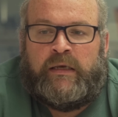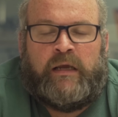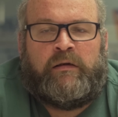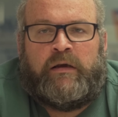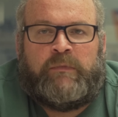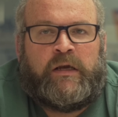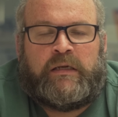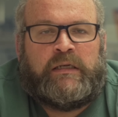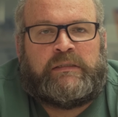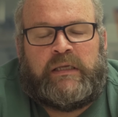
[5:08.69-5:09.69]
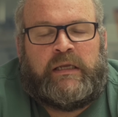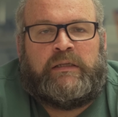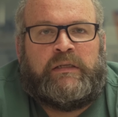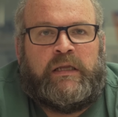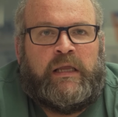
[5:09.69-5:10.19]
Now, I'm not gonna
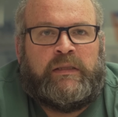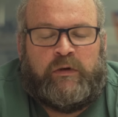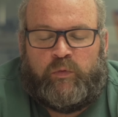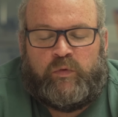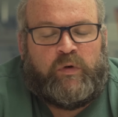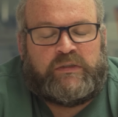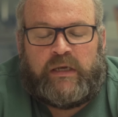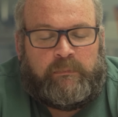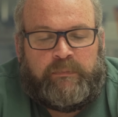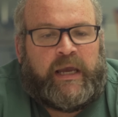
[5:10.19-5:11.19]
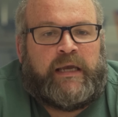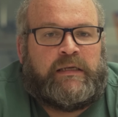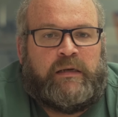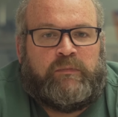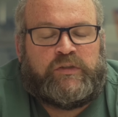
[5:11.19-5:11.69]
say there wasn't a
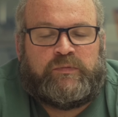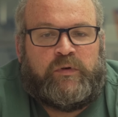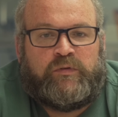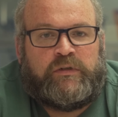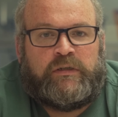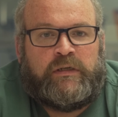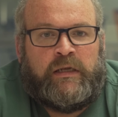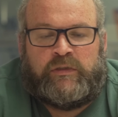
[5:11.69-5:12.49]
bad Cummins motor,